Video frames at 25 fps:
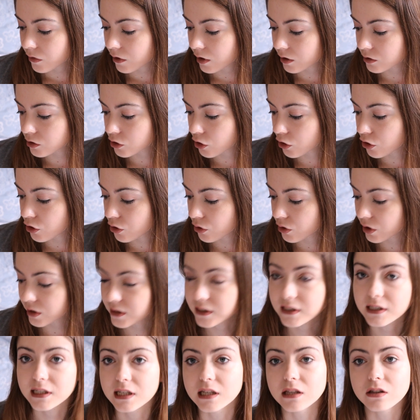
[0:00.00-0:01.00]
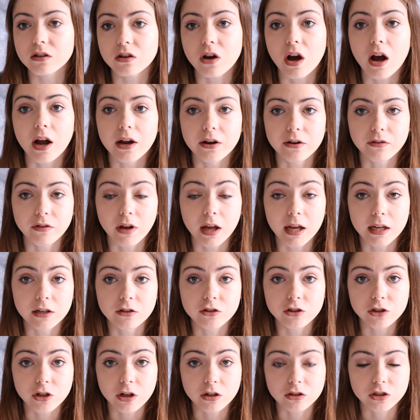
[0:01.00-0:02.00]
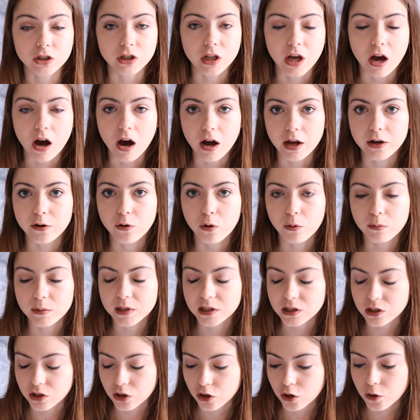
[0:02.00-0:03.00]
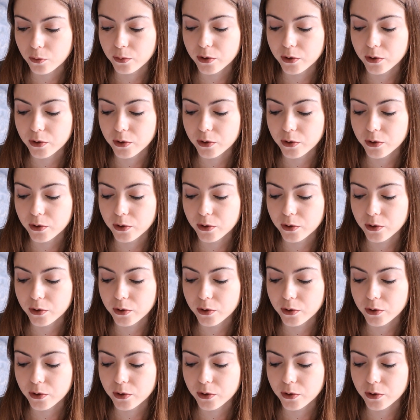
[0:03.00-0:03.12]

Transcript: so you can see the kind of like introduction that I normally do.